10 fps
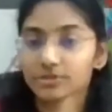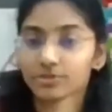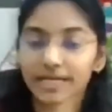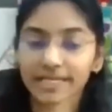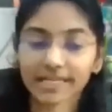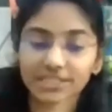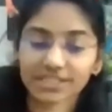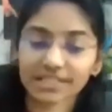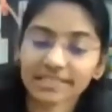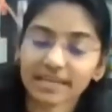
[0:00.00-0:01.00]
to engage
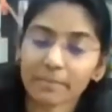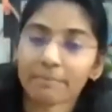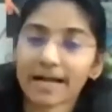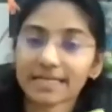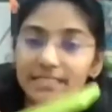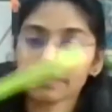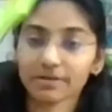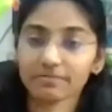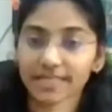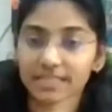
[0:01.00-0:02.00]
kid in a
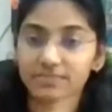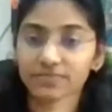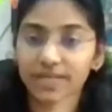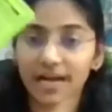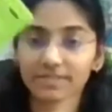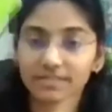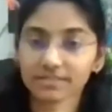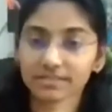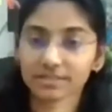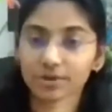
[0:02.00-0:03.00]
multiple ways. We have this
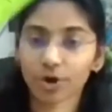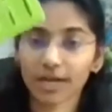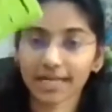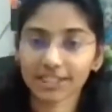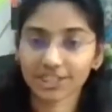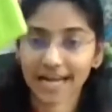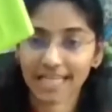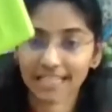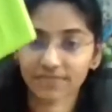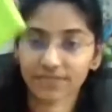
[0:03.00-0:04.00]
is a knowledge
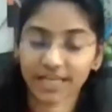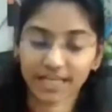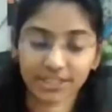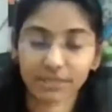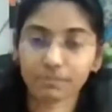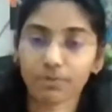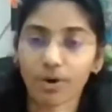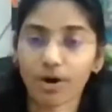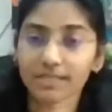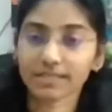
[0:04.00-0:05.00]
classification
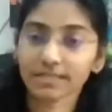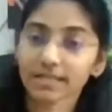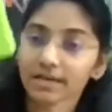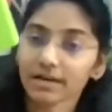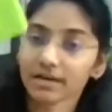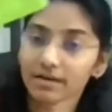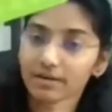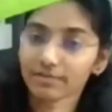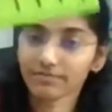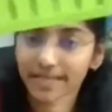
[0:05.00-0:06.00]
box
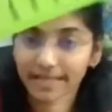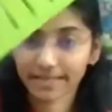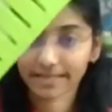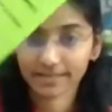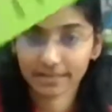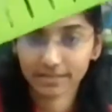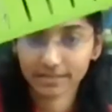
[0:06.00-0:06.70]
where